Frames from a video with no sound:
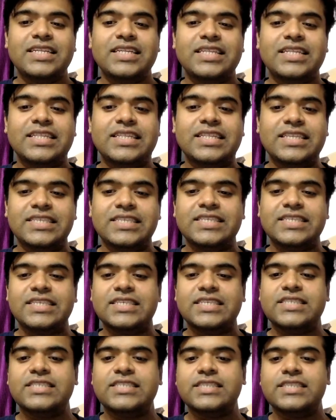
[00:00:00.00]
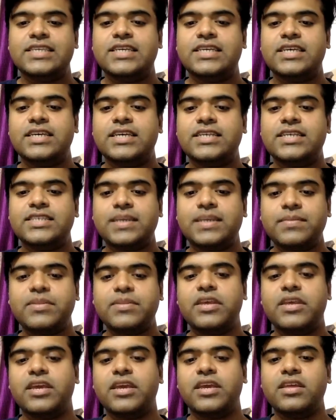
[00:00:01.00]
this is
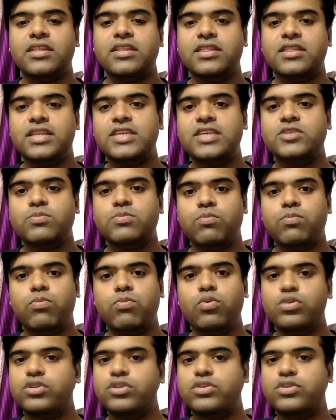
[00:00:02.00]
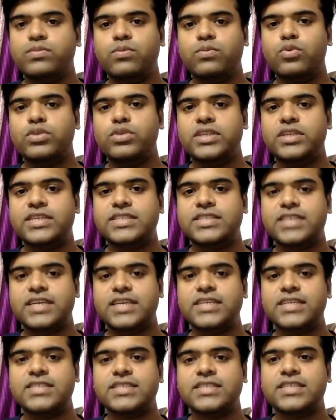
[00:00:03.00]
something, these both these
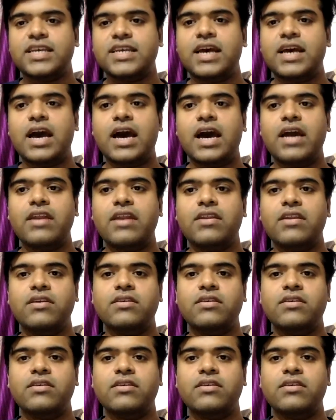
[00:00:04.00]
things are